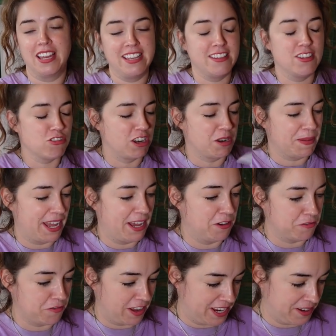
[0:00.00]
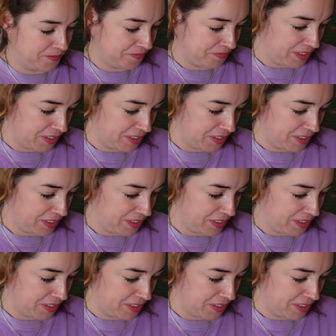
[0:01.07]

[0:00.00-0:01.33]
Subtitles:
At least he's trying to be healthy.